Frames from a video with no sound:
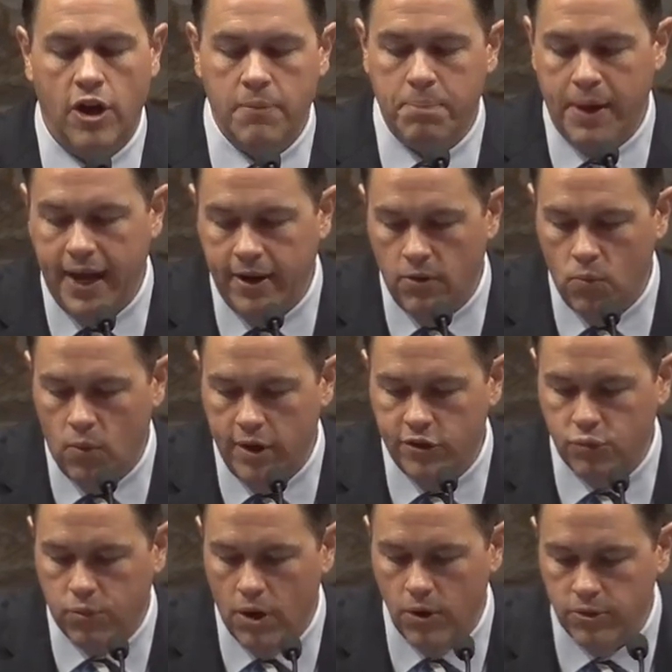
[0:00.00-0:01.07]
wrote,
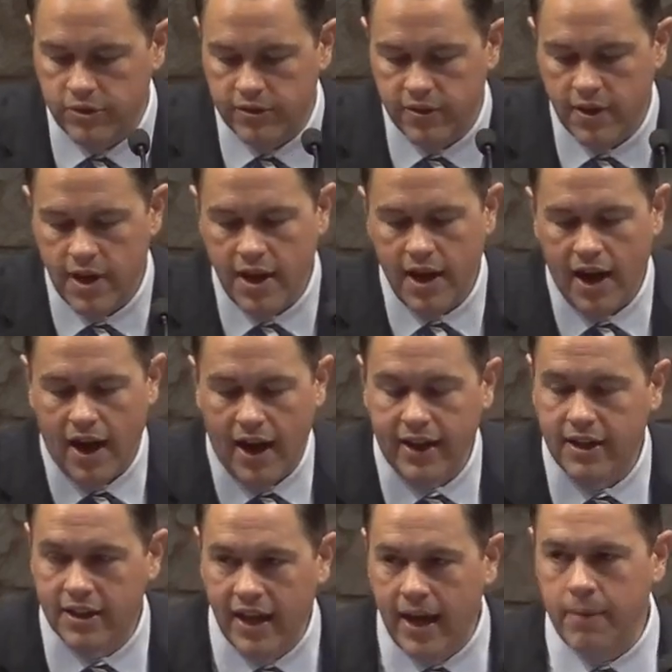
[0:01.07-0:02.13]
I claimed
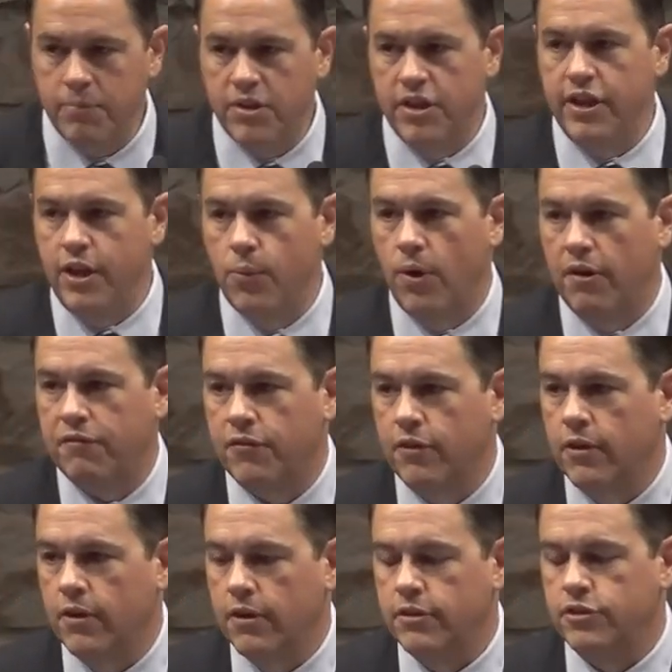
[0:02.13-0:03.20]
Aniwa for Jesus,
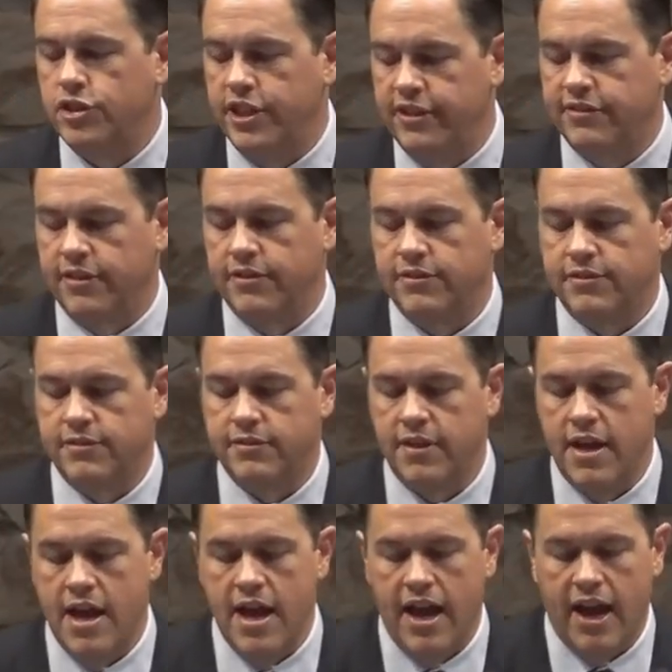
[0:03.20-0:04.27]
and by the
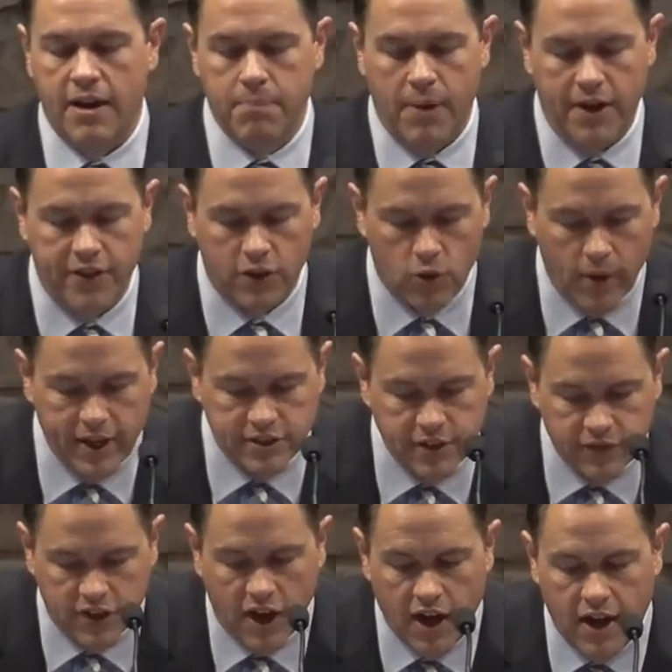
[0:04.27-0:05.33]
grace of God,
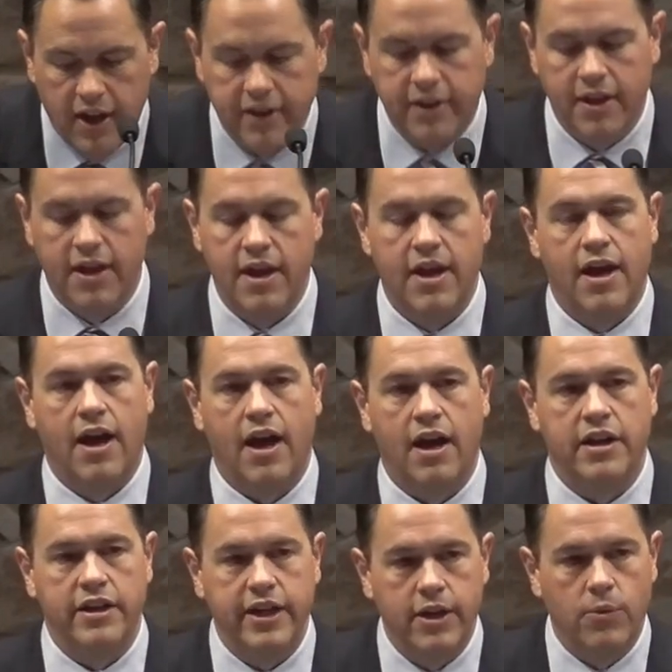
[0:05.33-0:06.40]
Aniwa now
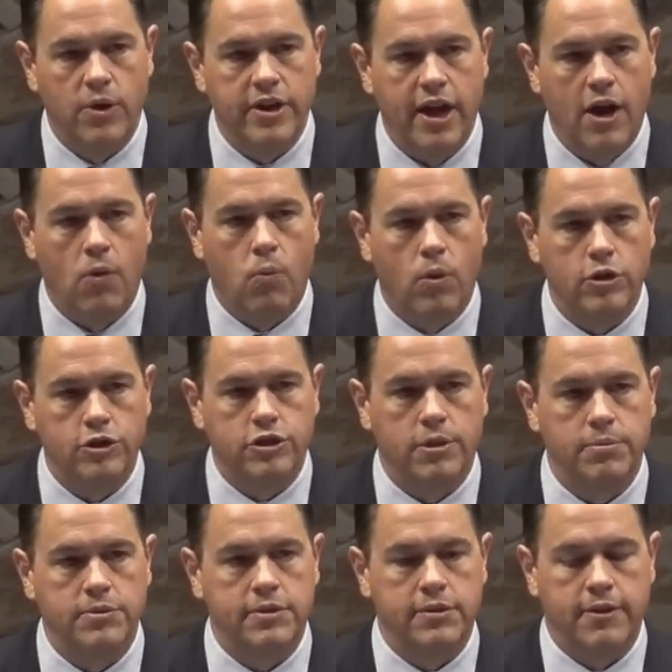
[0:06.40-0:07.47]
worships
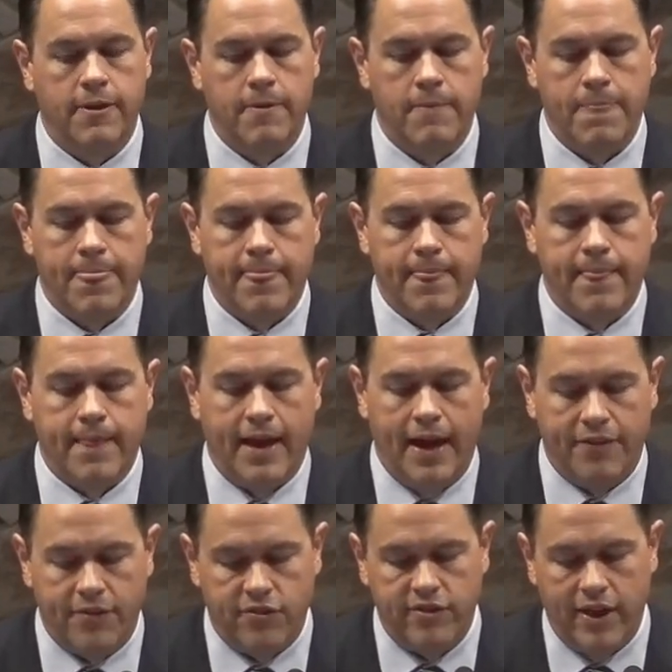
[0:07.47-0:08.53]
at the Savior's feet.
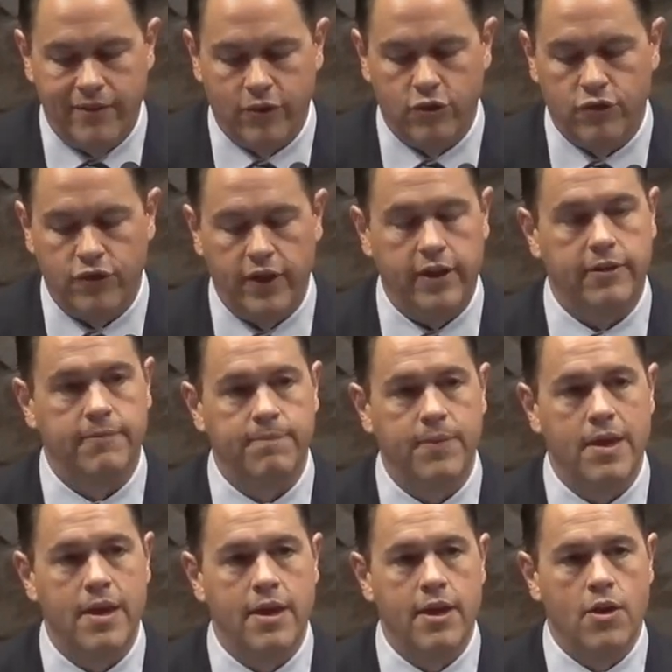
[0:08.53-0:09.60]
When Brooks
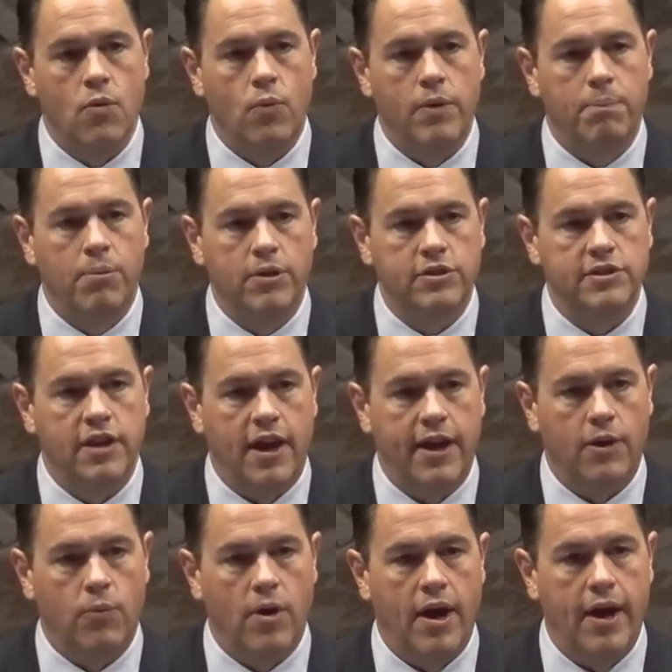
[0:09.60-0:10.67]
and I arrived on
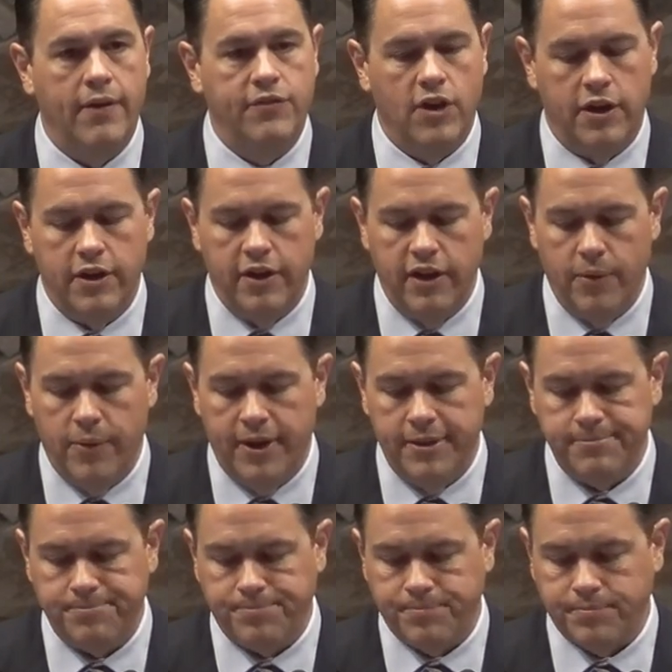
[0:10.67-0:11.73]
Aniwa,
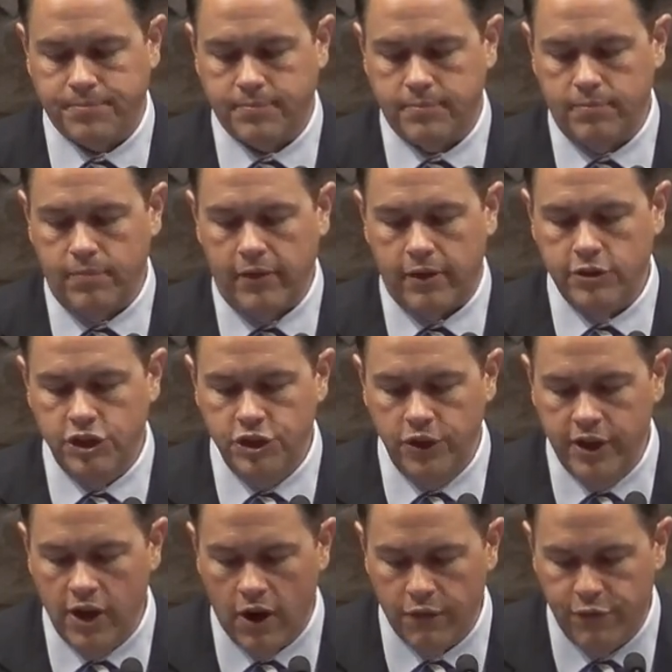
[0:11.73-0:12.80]
shooting our film on the
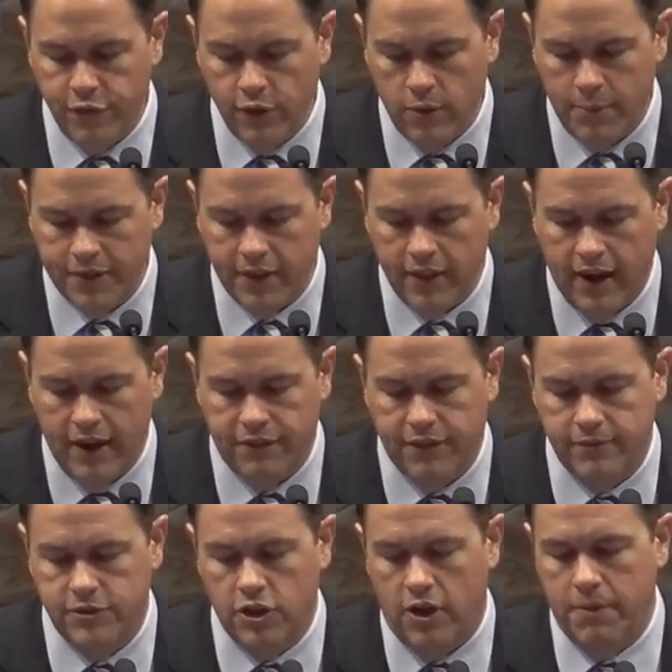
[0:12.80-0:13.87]
life of John Paton,
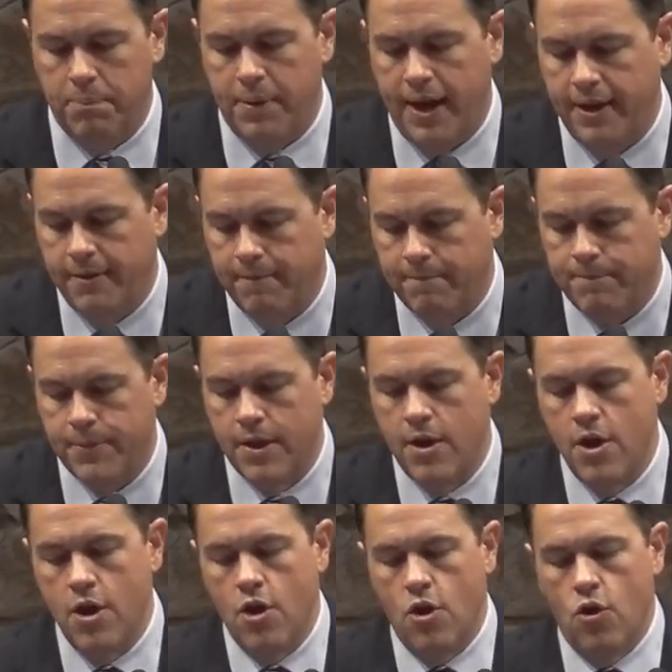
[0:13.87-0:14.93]
we
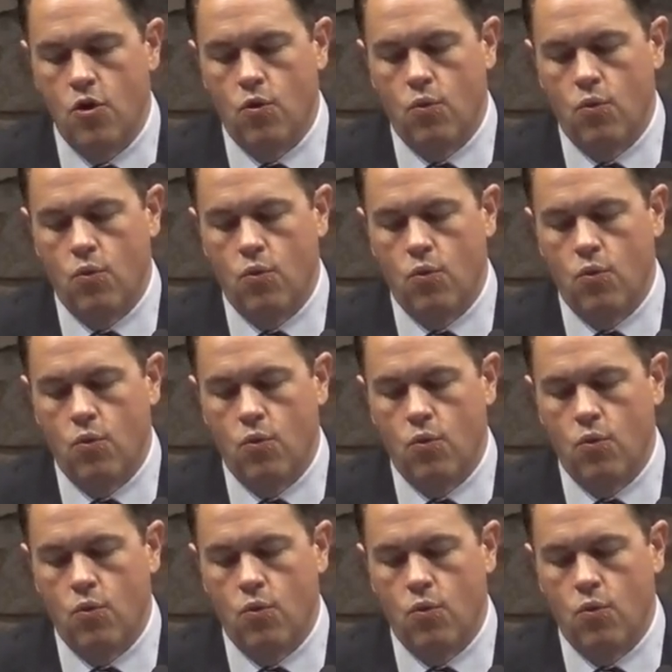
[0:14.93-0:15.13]
were